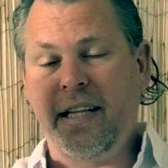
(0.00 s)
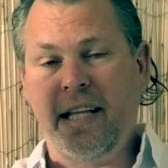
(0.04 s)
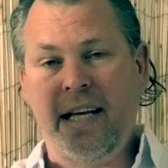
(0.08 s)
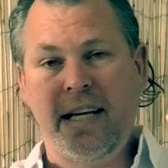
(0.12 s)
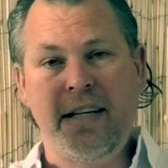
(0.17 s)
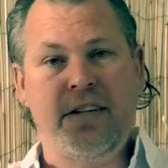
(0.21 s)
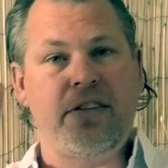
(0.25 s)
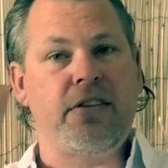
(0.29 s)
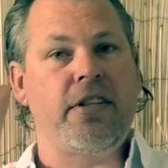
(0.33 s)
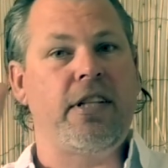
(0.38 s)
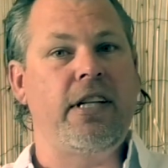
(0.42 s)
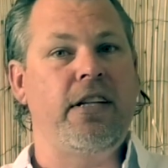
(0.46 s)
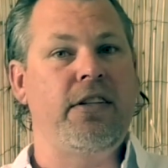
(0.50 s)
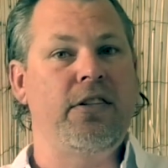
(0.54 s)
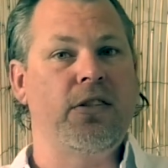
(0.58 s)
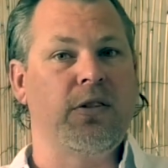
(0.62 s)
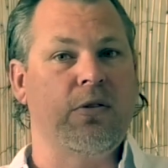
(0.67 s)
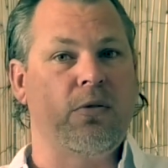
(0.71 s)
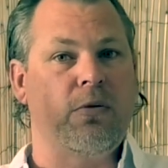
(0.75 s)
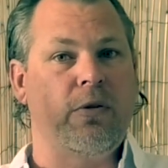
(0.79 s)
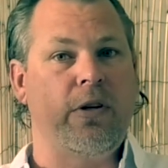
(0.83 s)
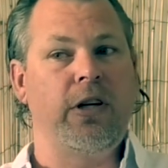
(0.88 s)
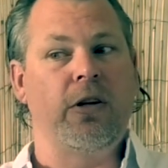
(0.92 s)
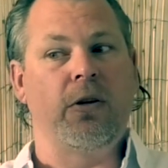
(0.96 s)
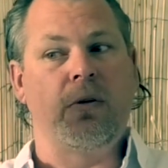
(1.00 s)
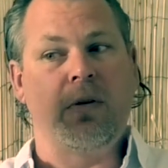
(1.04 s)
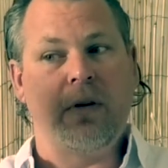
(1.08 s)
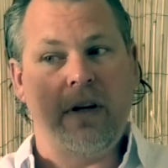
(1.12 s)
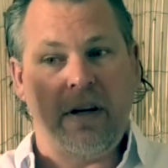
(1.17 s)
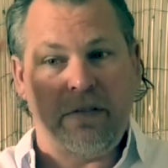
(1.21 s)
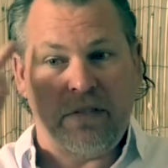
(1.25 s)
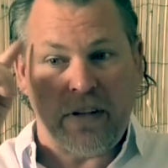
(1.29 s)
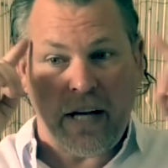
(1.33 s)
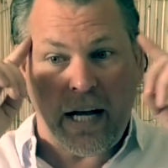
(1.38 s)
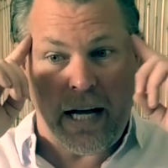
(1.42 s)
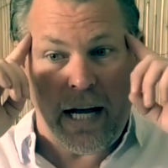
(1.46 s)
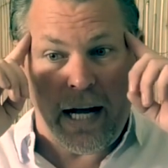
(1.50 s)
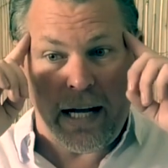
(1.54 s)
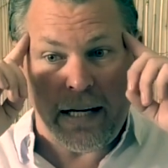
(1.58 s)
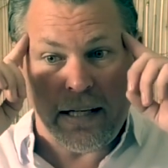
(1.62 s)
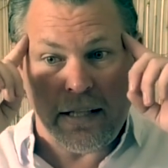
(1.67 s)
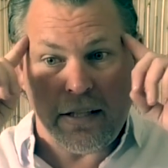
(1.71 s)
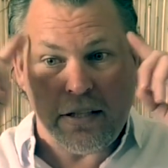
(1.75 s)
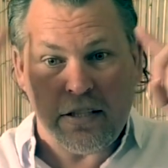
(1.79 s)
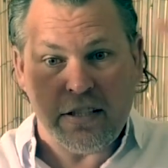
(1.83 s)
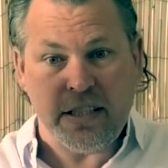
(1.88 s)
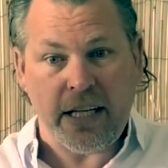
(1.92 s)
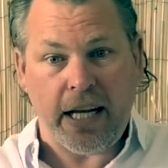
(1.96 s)
These things are real if they
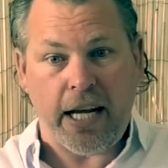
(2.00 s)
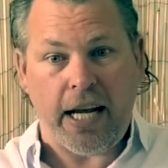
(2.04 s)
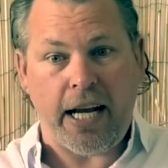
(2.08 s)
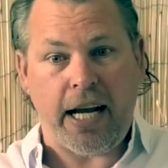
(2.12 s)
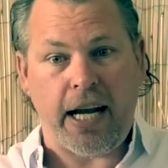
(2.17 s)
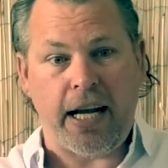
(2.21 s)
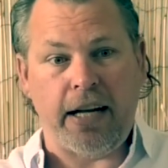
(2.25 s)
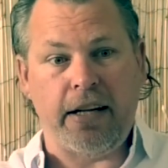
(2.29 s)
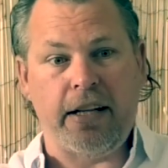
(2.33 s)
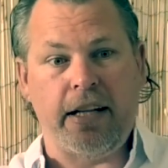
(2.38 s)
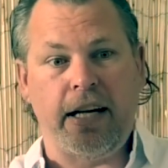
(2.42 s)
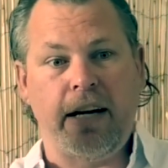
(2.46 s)
understand